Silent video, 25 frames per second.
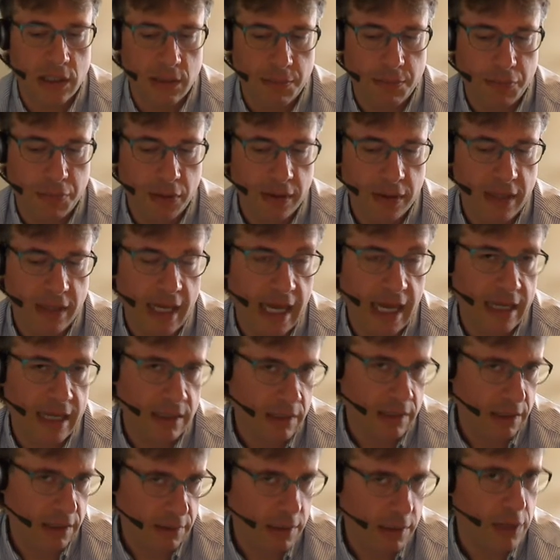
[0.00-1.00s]
put that
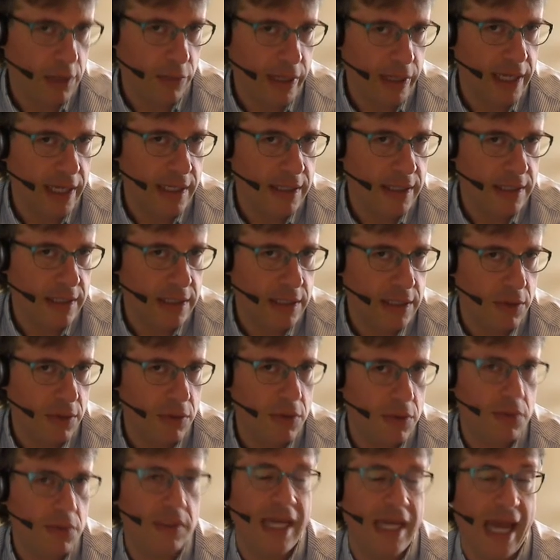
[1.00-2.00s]
he created his
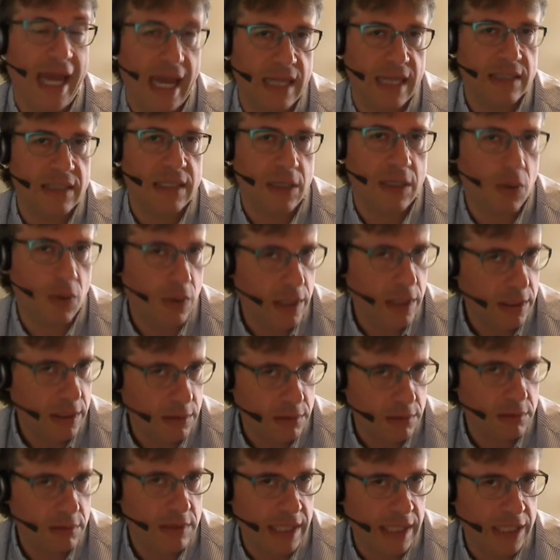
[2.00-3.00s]
CO2 GANS according
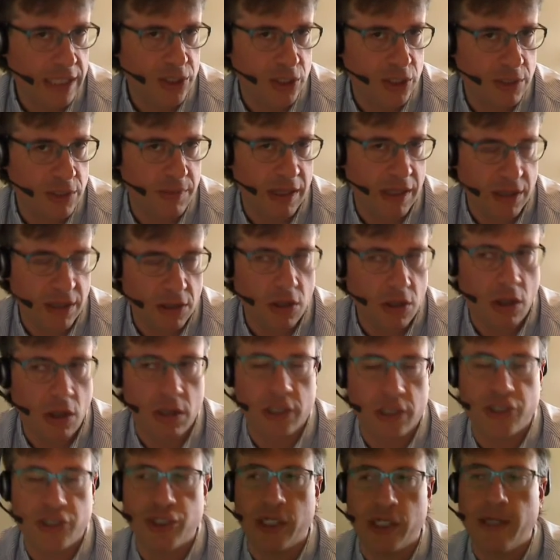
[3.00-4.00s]
to Keshe's
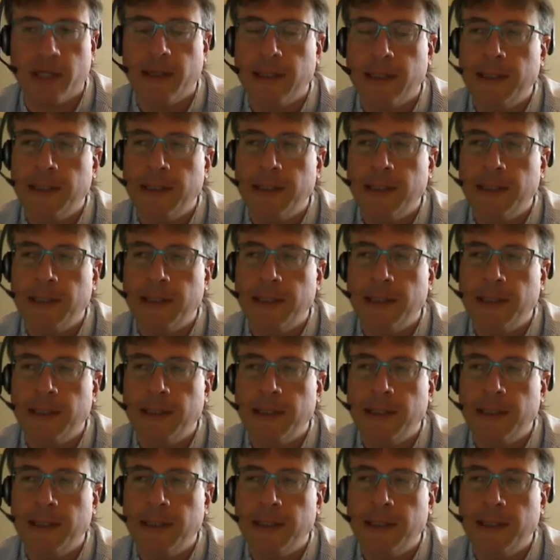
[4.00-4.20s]
methodology,